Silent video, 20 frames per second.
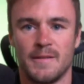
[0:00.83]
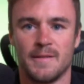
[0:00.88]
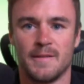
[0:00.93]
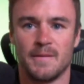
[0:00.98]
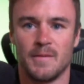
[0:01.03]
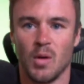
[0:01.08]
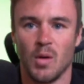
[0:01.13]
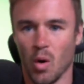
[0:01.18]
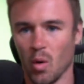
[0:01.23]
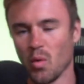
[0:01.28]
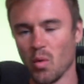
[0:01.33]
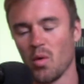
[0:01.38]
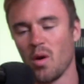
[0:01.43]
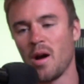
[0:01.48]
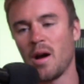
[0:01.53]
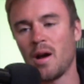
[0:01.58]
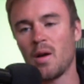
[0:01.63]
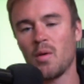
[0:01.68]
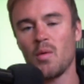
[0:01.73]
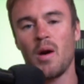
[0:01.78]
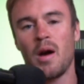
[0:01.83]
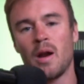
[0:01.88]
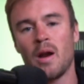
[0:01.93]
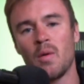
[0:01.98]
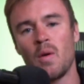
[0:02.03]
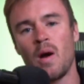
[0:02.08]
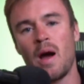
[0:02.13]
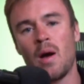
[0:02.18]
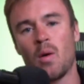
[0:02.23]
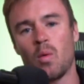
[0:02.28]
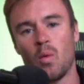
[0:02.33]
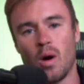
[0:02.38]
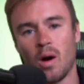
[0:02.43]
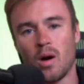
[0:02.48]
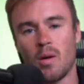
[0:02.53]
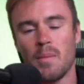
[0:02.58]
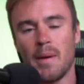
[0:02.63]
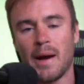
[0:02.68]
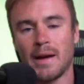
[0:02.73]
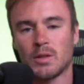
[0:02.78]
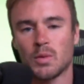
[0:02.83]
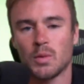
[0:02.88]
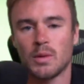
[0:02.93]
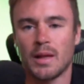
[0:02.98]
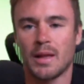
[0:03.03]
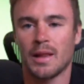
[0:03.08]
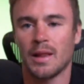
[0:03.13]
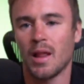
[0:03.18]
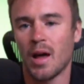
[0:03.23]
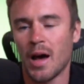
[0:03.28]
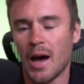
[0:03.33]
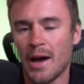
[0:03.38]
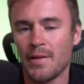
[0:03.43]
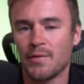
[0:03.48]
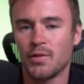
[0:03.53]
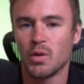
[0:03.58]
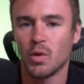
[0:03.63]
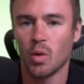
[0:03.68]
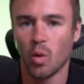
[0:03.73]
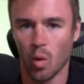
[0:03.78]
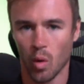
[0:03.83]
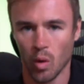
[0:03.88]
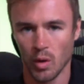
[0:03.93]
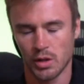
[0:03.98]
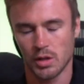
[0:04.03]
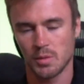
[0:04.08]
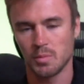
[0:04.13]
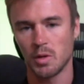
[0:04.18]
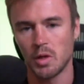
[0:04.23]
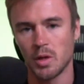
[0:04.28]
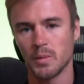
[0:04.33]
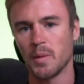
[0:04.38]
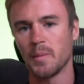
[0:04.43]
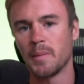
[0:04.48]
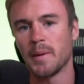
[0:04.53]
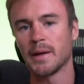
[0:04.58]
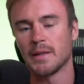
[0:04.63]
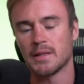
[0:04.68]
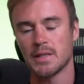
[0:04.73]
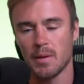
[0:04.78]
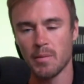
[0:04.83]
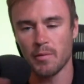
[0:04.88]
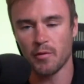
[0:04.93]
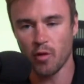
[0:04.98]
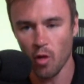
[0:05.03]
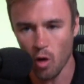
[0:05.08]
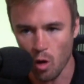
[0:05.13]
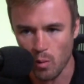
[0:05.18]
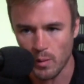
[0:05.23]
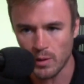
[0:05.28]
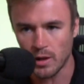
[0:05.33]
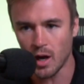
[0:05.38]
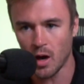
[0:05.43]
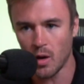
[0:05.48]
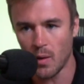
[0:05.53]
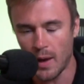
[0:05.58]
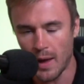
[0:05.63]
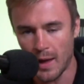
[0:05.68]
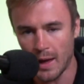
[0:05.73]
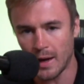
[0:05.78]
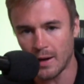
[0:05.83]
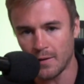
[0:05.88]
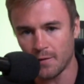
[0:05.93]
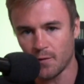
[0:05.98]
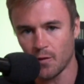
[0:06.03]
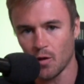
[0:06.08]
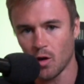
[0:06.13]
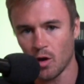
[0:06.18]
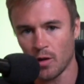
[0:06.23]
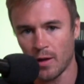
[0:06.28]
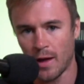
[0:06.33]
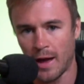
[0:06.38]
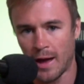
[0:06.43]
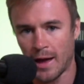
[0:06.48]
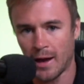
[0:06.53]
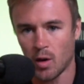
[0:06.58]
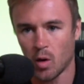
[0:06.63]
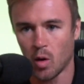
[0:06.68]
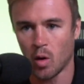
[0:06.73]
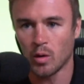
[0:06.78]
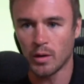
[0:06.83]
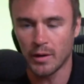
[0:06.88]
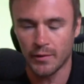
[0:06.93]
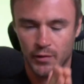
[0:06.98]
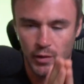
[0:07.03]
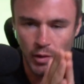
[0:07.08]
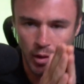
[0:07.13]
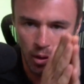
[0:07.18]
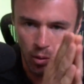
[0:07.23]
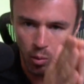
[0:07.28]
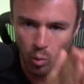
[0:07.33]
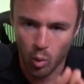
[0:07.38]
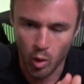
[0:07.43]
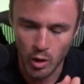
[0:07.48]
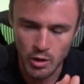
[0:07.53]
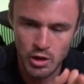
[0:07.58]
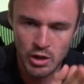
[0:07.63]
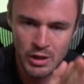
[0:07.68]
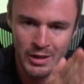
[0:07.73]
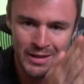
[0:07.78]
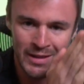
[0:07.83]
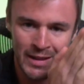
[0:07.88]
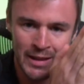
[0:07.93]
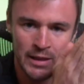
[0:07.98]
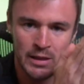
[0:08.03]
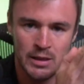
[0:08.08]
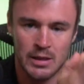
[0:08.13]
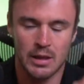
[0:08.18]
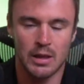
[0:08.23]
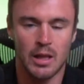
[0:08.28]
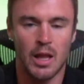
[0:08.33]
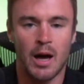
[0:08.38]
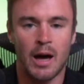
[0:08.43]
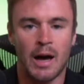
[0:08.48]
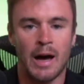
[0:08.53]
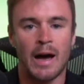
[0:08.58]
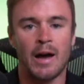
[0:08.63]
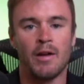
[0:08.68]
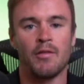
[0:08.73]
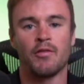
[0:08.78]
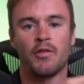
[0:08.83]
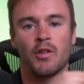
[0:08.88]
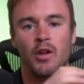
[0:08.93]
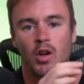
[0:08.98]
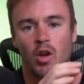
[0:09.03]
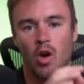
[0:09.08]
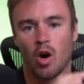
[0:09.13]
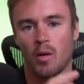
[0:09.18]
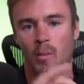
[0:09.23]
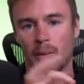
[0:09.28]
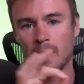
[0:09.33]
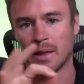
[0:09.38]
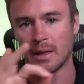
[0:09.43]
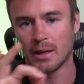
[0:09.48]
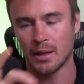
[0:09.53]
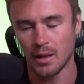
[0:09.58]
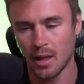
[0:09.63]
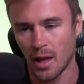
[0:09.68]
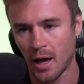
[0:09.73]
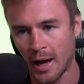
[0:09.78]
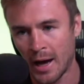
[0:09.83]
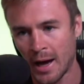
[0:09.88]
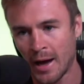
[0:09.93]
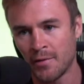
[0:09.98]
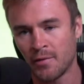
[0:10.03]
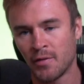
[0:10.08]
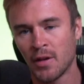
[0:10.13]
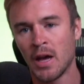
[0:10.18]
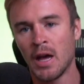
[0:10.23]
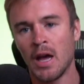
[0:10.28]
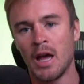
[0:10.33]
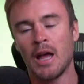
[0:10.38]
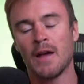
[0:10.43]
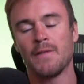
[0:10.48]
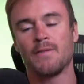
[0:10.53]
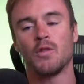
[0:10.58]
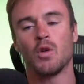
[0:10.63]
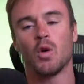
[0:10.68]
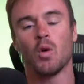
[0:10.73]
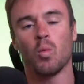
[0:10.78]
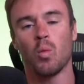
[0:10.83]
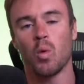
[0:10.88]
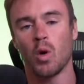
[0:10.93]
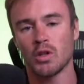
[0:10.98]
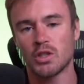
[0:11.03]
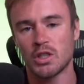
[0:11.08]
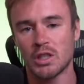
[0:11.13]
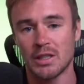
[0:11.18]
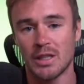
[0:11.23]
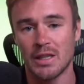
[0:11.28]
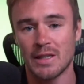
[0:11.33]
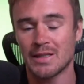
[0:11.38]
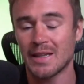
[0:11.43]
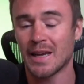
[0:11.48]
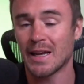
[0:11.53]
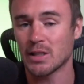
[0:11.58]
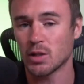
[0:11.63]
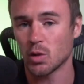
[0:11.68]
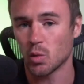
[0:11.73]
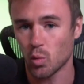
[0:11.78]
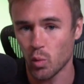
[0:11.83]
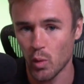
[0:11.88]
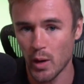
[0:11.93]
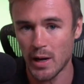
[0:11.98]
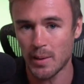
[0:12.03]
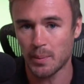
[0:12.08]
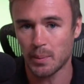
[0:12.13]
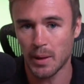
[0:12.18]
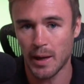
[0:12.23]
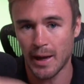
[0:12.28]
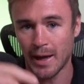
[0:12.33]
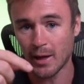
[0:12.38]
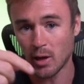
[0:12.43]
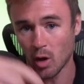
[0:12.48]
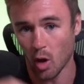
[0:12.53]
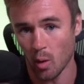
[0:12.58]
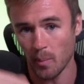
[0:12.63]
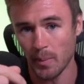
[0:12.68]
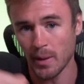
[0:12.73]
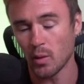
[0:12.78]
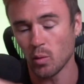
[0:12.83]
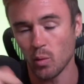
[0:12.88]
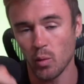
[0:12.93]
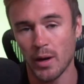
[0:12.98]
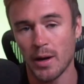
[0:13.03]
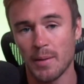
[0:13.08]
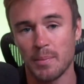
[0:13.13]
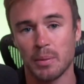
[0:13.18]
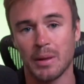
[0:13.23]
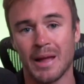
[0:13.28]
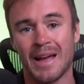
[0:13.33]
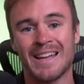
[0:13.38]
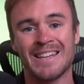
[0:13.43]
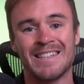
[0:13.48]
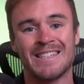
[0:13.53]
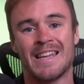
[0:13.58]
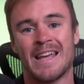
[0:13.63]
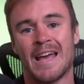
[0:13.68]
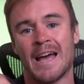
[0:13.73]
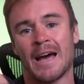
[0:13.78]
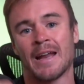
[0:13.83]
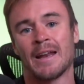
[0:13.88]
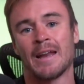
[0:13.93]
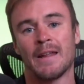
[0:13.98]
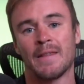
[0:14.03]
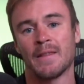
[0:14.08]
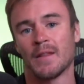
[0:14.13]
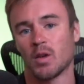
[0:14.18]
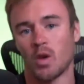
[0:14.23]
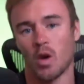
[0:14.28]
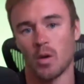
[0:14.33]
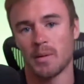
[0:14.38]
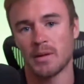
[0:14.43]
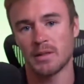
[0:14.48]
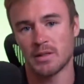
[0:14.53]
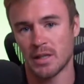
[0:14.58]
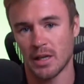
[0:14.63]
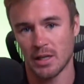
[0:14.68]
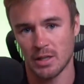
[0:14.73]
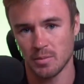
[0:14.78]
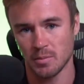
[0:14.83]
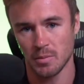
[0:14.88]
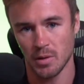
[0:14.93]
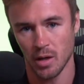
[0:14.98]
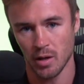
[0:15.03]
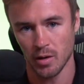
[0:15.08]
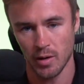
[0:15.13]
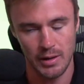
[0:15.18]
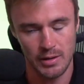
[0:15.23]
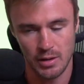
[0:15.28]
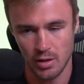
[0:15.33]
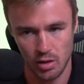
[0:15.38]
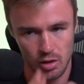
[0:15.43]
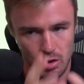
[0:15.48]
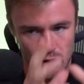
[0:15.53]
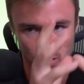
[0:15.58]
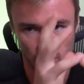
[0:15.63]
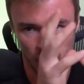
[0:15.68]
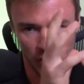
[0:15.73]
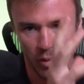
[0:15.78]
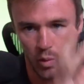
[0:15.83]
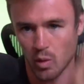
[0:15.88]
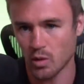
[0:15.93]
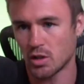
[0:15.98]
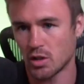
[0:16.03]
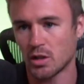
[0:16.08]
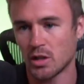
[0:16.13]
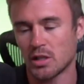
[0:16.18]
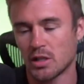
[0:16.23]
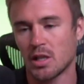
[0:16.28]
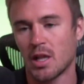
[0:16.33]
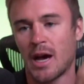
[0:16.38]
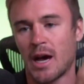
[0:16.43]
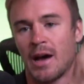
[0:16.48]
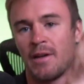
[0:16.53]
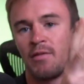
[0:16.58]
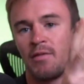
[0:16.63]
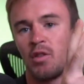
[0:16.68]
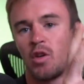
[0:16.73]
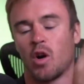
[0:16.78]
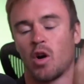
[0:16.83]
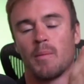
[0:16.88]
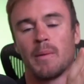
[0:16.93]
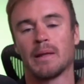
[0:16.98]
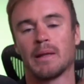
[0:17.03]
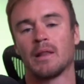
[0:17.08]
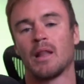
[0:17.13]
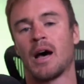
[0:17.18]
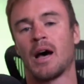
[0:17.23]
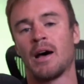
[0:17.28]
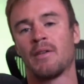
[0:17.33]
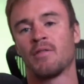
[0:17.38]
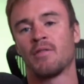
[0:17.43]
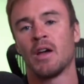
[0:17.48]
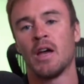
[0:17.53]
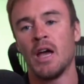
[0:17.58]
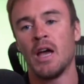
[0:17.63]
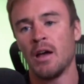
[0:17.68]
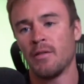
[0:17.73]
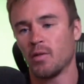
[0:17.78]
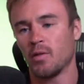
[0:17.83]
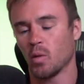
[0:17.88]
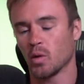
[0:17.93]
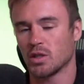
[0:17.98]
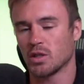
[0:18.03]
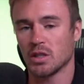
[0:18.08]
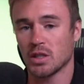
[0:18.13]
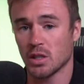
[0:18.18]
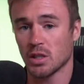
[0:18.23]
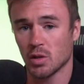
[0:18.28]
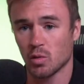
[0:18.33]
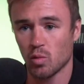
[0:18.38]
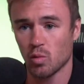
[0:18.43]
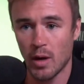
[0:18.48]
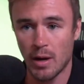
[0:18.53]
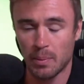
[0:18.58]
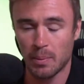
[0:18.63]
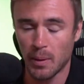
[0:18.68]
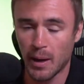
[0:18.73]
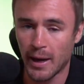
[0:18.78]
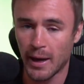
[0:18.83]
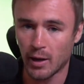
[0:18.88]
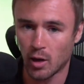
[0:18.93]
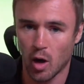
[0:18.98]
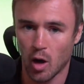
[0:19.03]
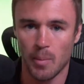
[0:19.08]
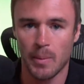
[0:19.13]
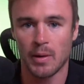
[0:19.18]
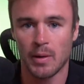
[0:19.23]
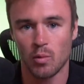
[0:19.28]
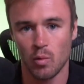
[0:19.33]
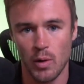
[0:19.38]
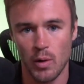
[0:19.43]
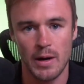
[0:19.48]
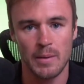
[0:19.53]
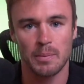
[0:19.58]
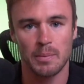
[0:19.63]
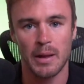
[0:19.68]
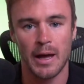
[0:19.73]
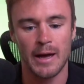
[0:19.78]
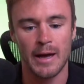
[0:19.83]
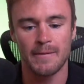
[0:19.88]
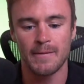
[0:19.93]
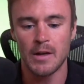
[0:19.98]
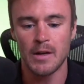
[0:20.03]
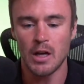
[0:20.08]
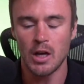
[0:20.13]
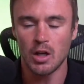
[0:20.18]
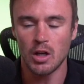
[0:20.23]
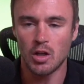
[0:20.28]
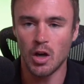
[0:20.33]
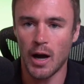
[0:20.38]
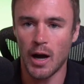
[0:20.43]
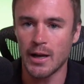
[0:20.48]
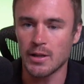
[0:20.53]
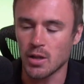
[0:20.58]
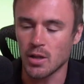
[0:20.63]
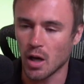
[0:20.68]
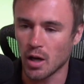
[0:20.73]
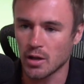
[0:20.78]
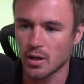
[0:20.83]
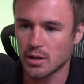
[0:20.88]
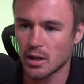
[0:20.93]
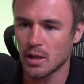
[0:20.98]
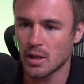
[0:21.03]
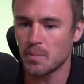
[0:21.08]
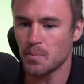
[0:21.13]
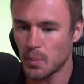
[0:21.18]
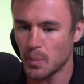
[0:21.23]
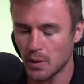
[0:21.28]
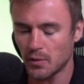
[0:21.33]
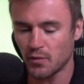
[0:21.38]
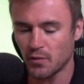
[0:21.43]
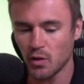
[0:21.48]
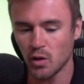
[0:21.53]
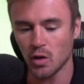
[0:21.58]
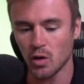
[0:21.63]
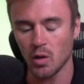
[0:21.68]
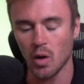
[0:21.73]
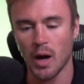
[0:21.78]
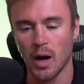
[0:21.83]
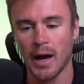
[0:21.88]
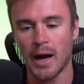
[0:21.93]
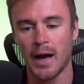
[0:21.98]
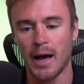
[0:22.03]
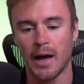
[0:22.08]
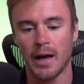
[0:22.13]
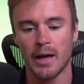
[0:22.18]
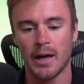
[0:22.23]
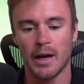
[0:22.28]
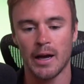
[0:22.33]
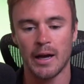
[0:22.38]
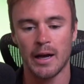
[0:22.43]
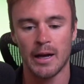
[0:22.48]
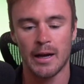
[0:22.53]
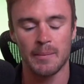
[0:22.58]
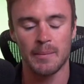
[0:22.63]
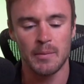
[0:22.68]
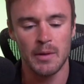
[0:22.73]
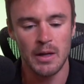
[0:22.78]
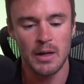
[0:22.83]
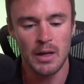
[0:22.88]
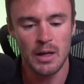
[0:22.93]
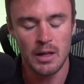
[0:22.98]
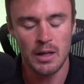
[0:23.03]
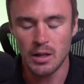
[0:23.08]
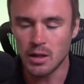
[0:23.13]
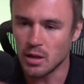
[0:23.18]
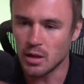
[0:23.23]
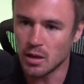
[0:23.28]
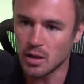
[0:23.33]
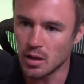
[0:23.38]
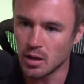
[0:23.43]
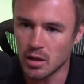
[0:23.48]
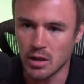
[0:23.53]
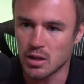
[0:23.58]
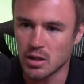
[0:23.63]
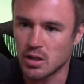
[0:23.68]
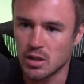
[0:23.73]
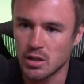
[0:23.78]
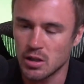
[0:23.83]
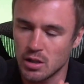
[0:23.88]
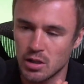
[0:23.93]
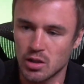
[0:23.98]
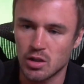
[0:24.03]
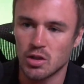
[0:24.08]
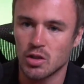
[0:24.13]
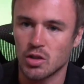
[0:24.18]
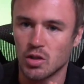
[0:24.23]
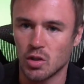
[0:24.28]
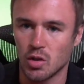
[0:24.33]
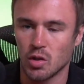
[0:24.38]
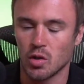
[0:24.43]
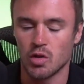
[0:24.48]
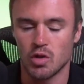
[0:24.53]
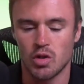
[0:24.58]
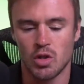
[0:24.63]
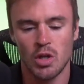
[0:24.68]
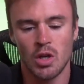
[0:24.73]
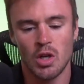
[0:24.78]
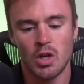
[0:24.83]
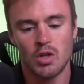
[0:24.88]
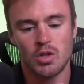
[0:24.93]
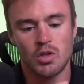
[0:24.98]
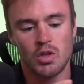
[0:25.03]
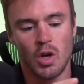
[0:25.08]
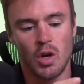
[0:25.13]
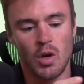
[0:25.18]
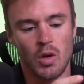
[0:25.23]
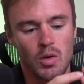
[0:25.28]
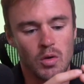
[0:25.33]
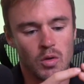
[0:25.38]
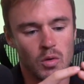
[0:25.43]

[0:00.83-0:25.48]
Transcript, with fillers: All right, all right, all right. Welcome back to another live, you awesome human beings. Now, before we go any further at all, if you are watching this live, comment live. If you're watching this as a replay, comment replay down in the comment section below, right? So just if you're watching this live, comment live. If you're watching this as a replay, comment replay. Guys, I got something big for you. I, I, I um, this this is huge. So